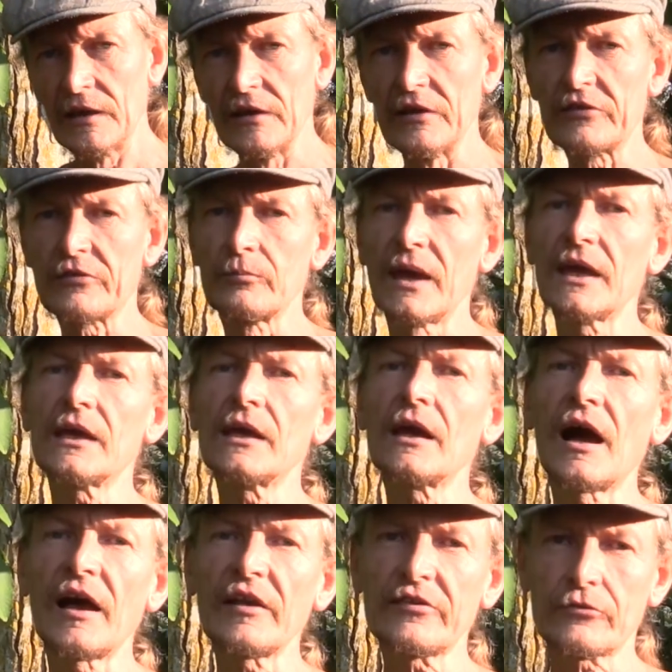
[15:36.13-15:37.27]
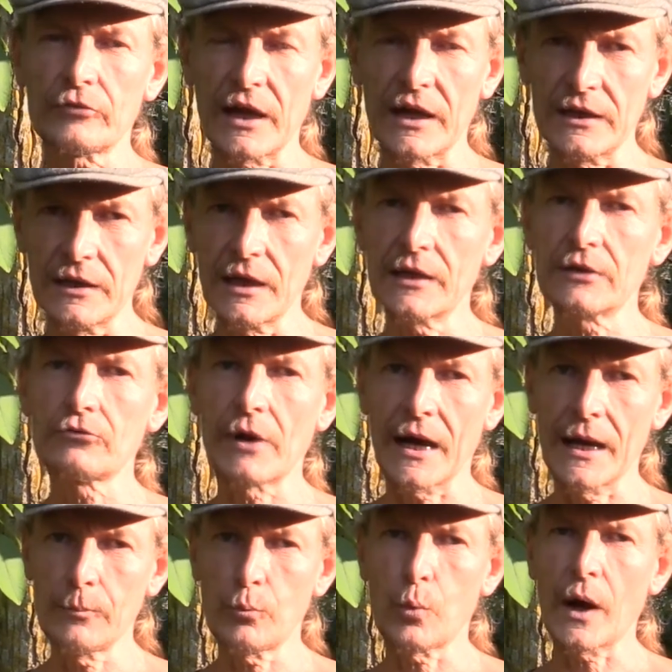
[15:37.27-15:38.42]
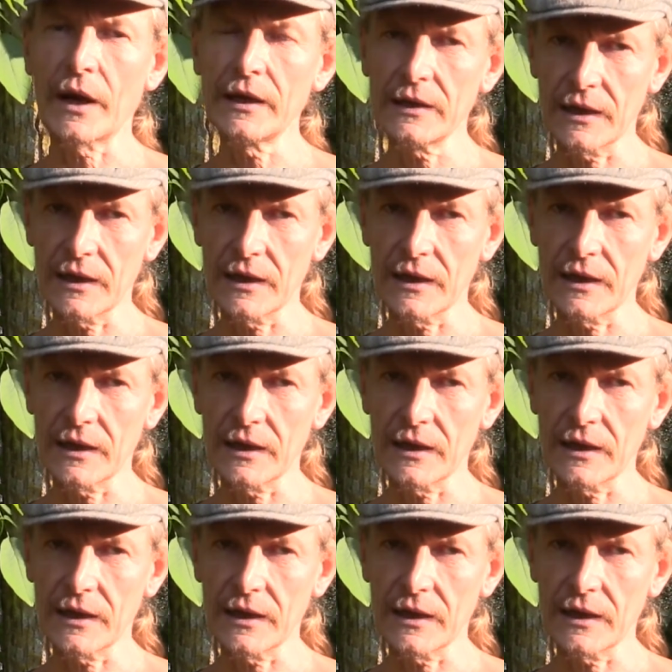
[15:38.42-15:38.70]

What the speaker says: is making us ready and ripe one